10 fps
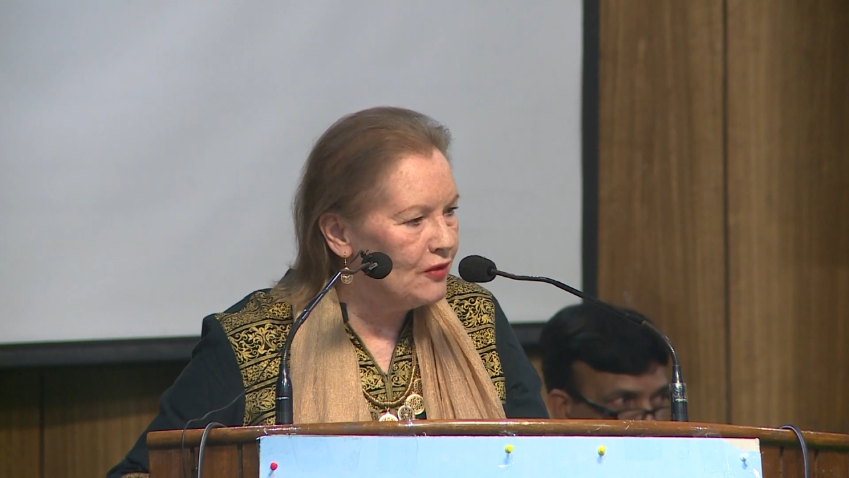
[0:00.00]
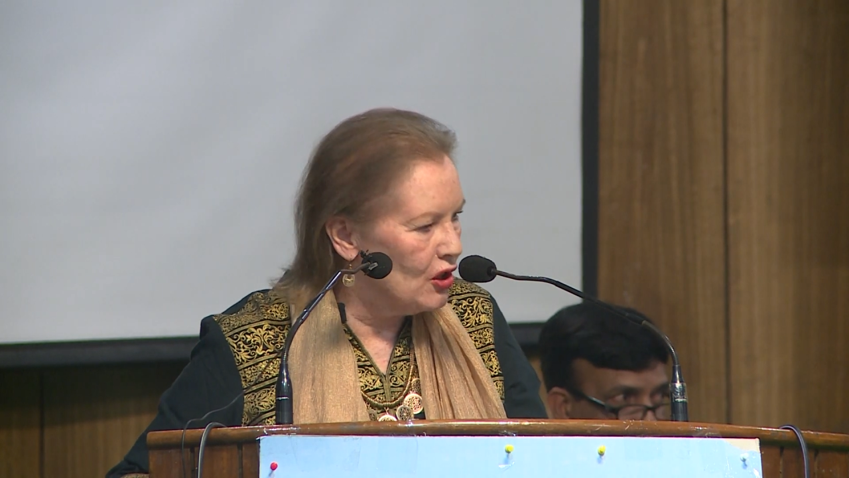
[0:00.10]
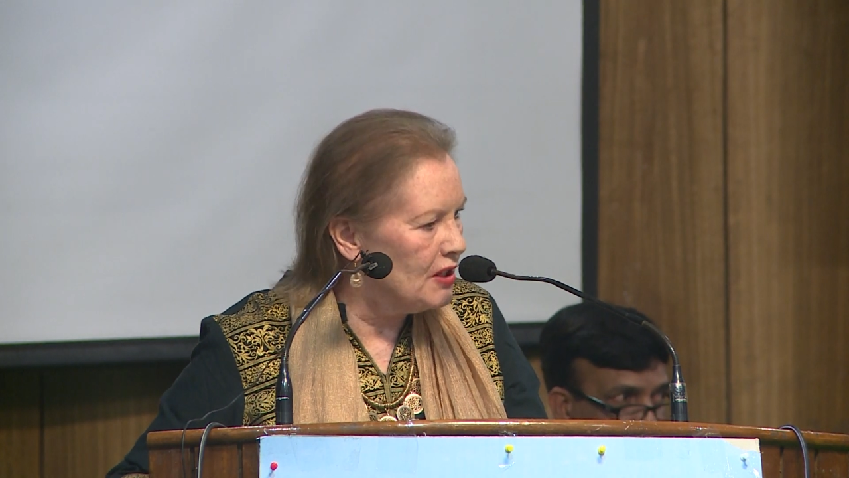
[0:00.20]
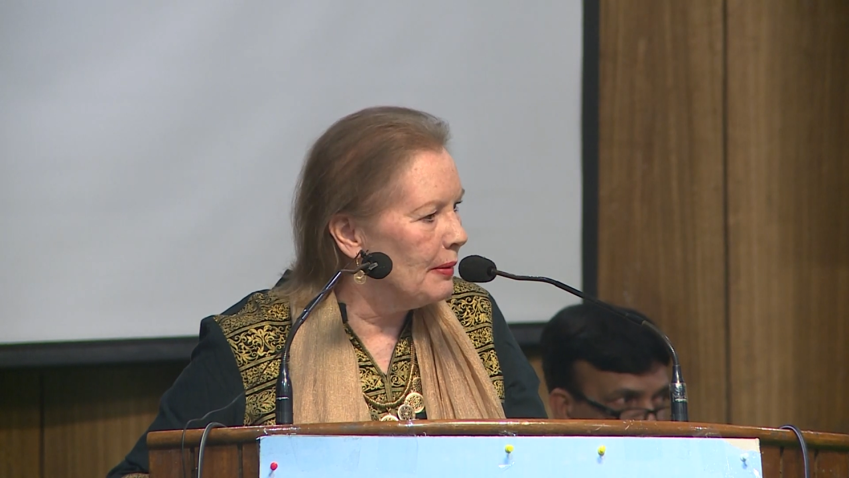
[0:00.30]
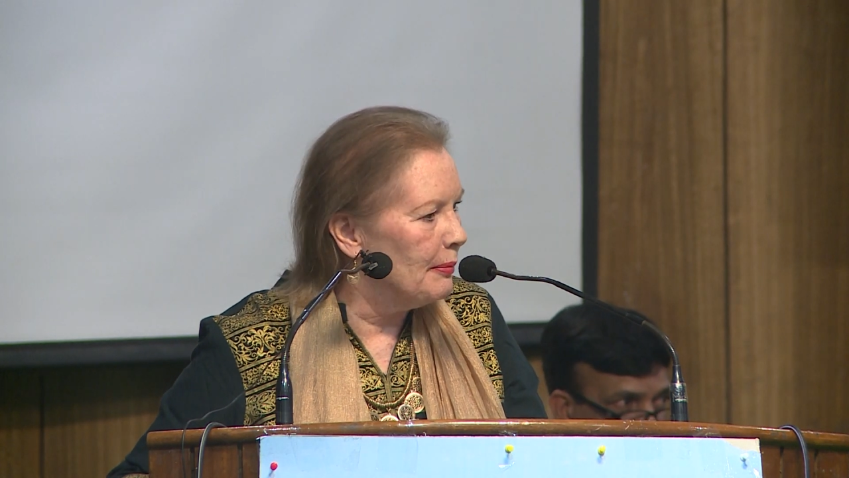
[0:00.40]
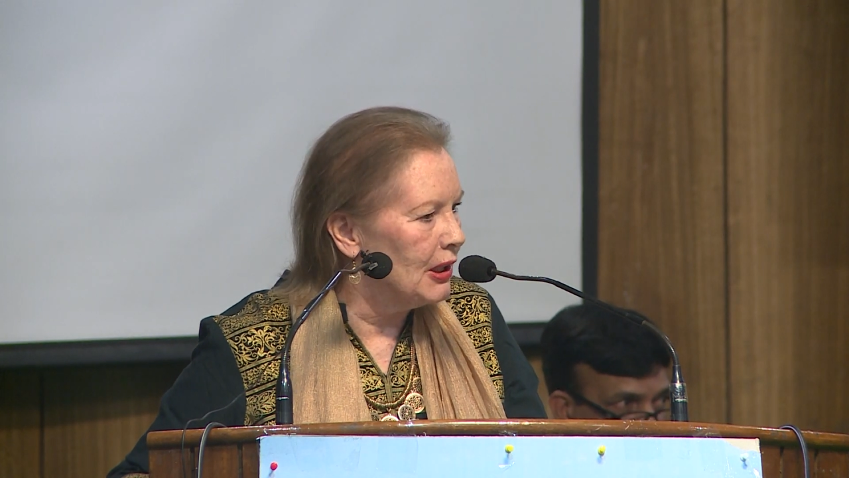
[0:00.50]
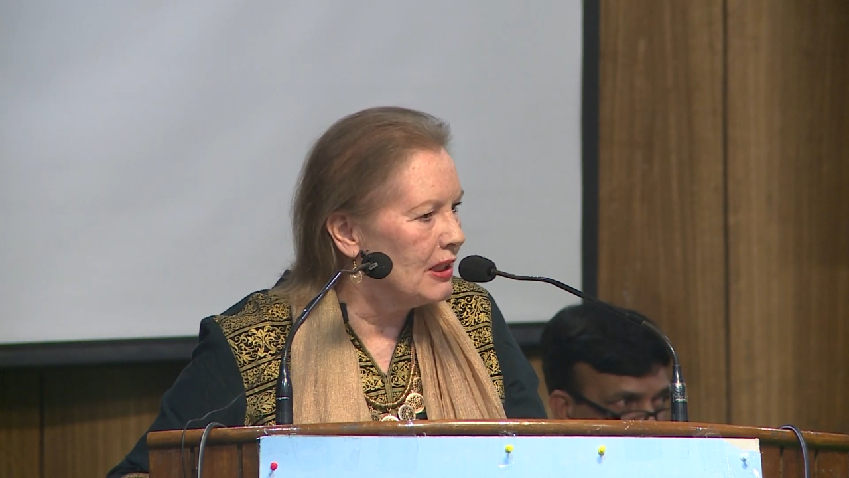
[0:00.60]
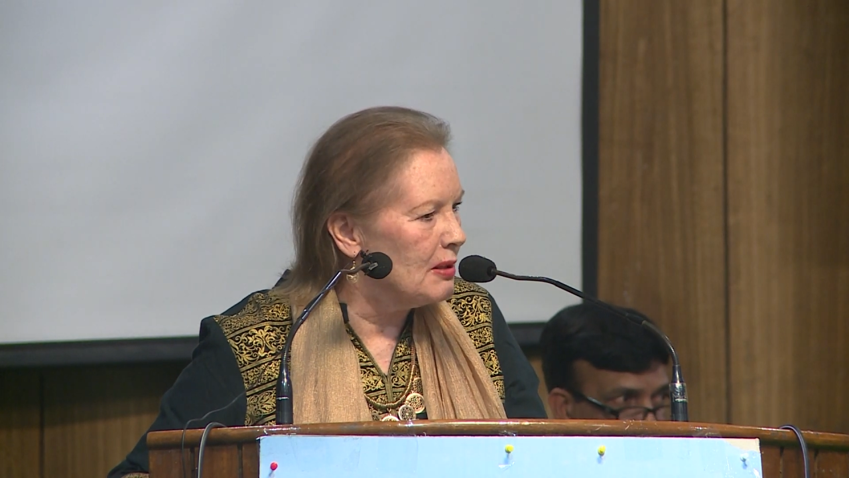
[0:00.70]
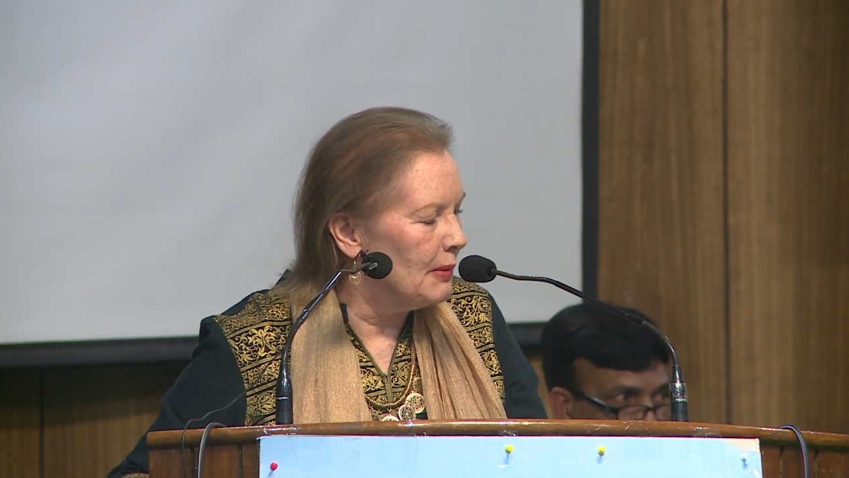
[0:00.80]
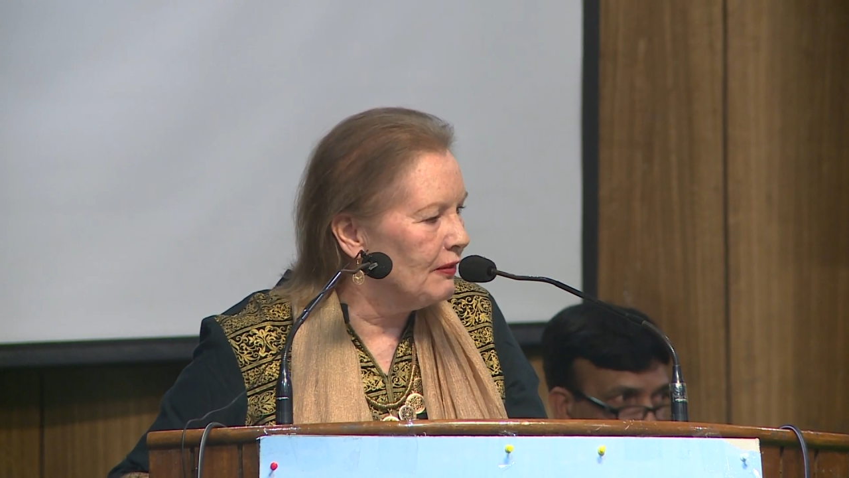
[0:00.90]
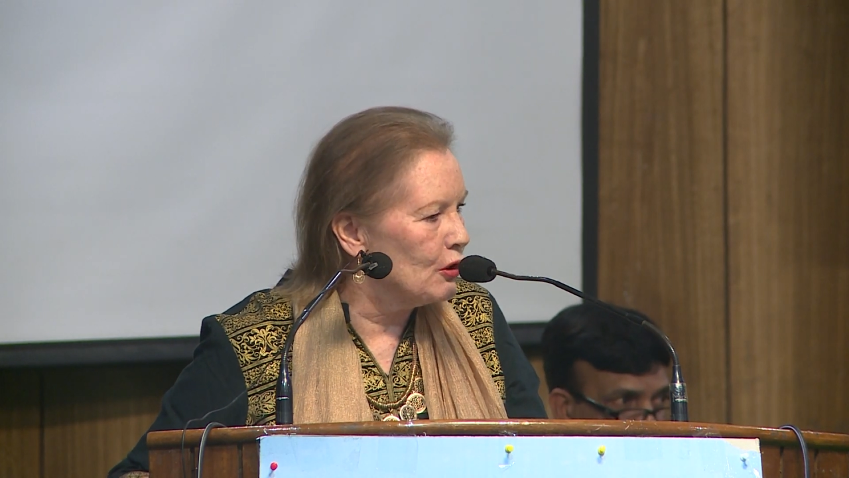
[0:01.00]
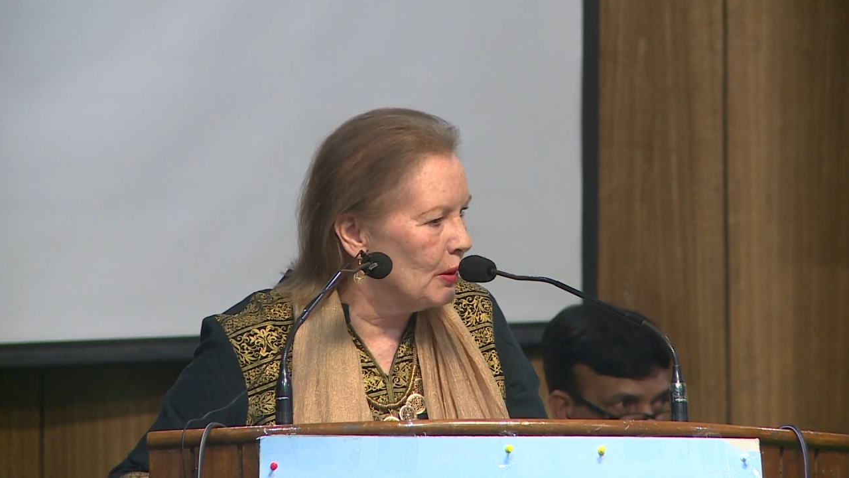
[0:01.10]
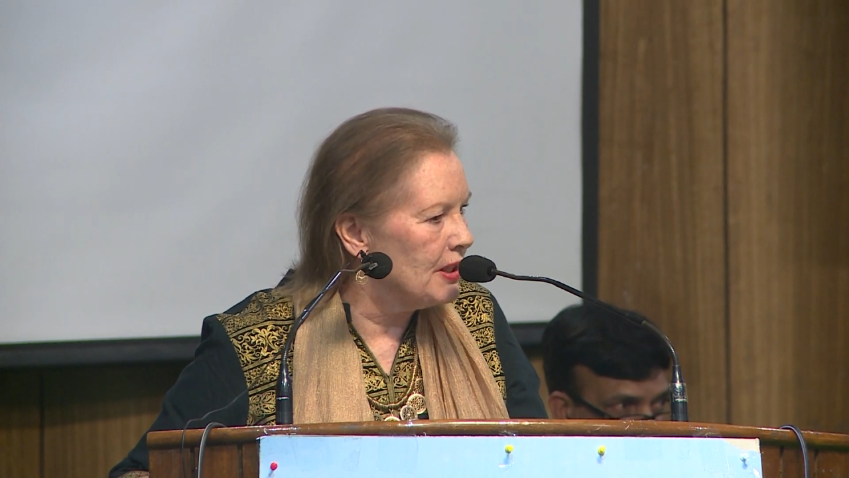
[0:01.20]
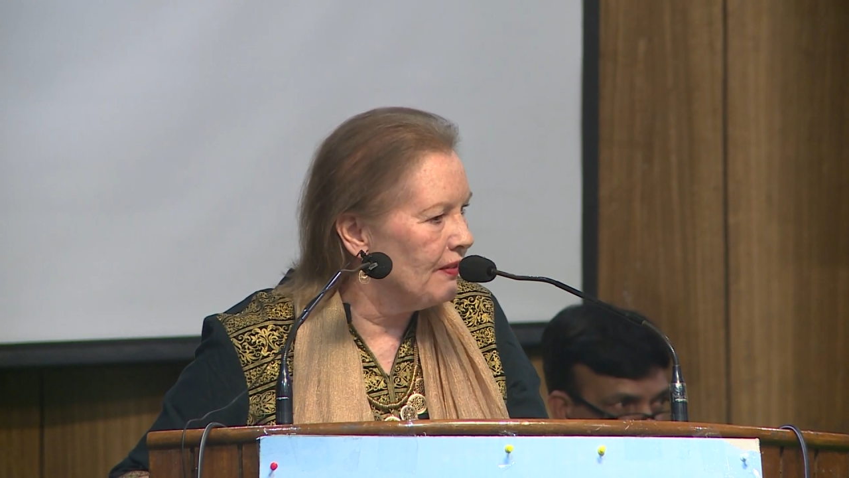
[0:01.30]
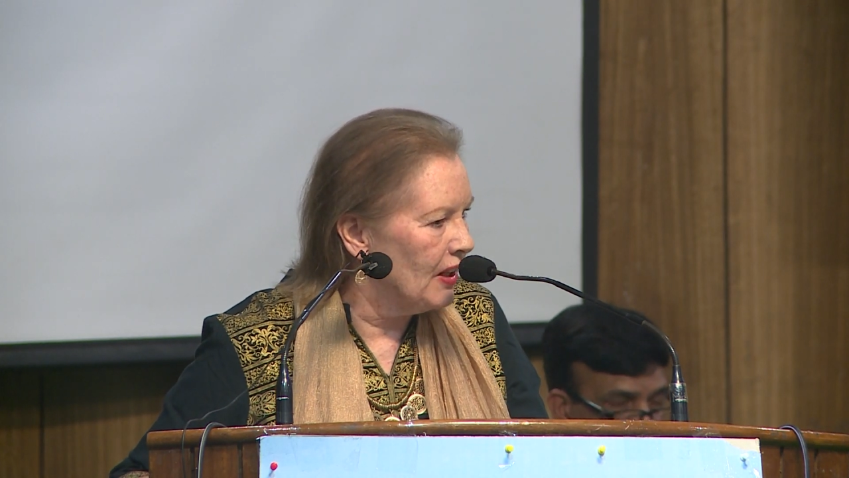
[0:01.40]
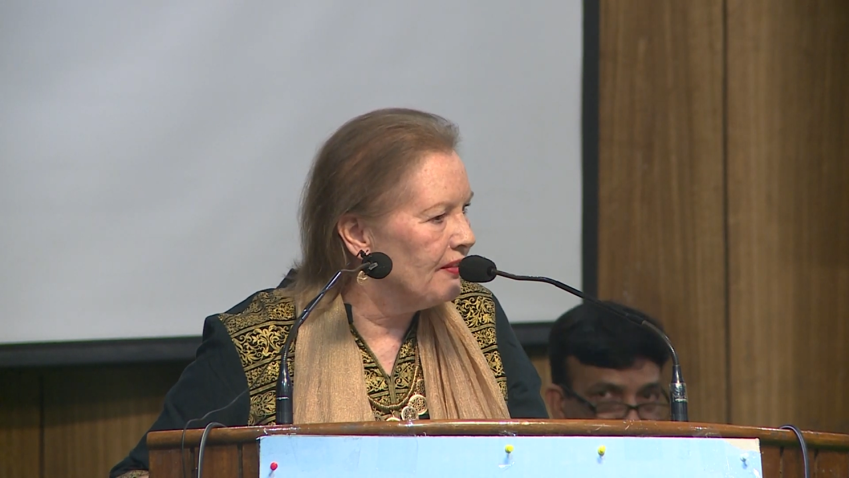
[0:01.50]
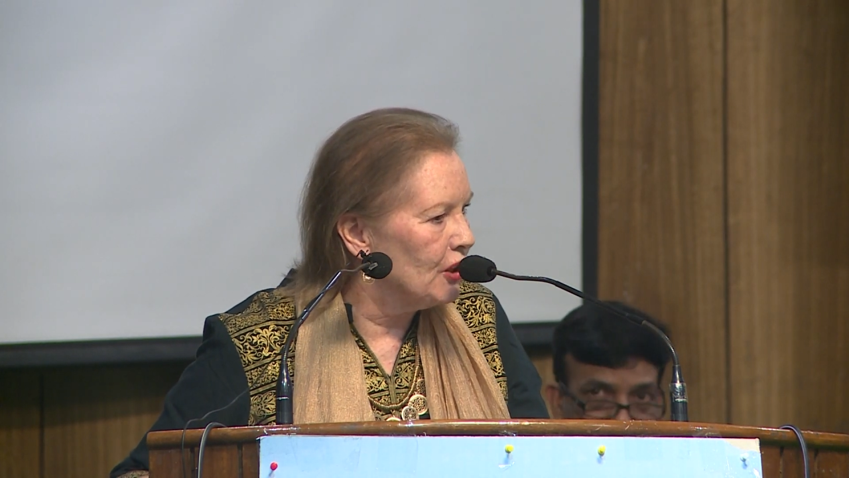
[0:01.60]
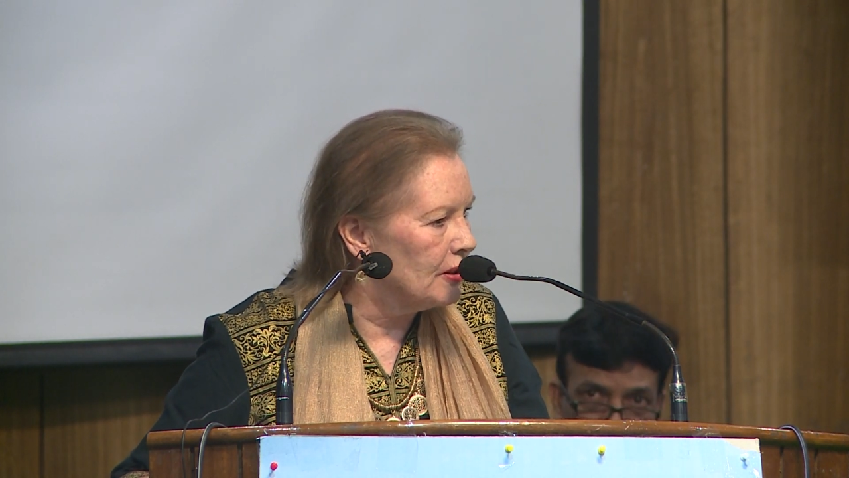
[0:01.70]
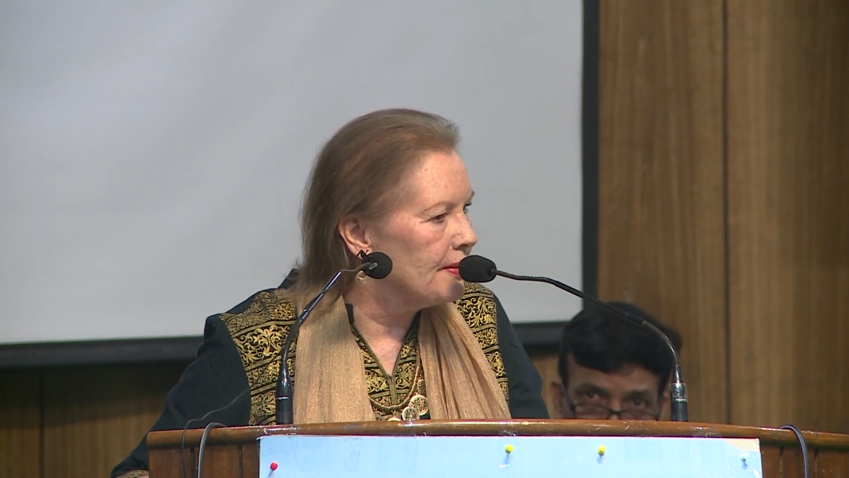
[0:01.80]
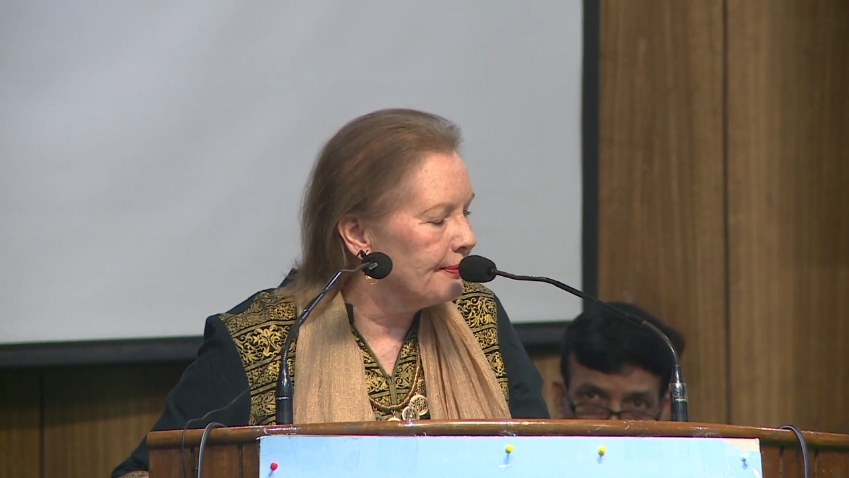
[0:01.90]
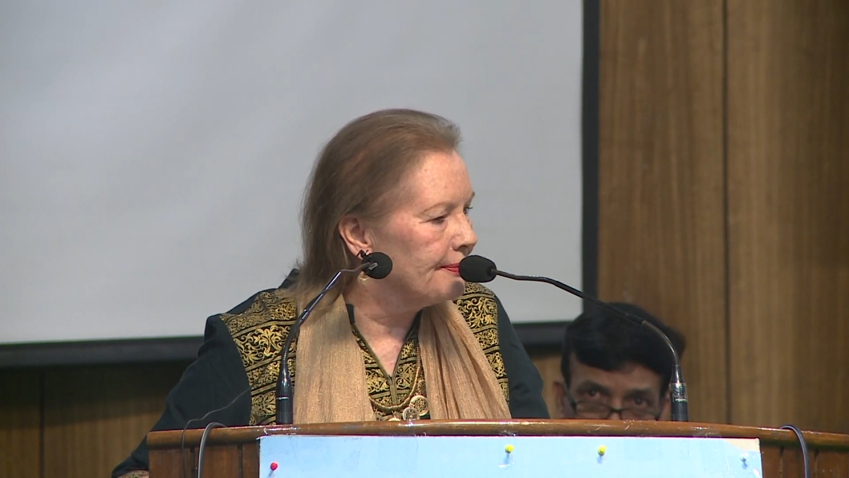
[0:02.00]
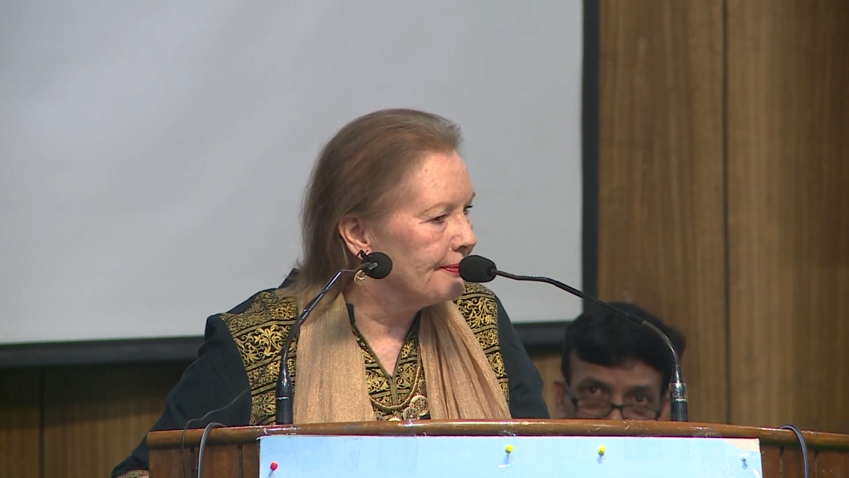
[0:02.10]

She has been married to me for 25 years.